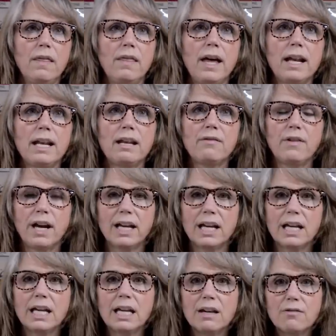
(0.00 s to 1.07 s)
that if i
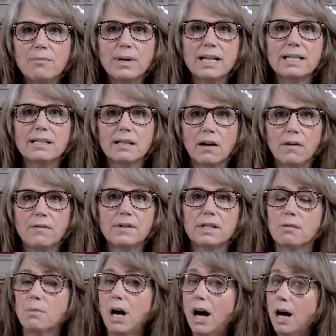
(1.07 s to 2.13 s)
can give myself
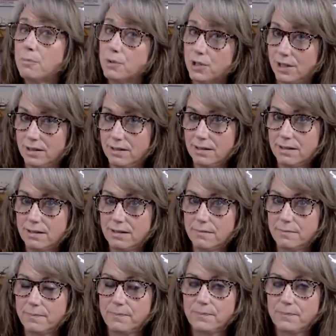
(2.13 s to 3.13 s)
some options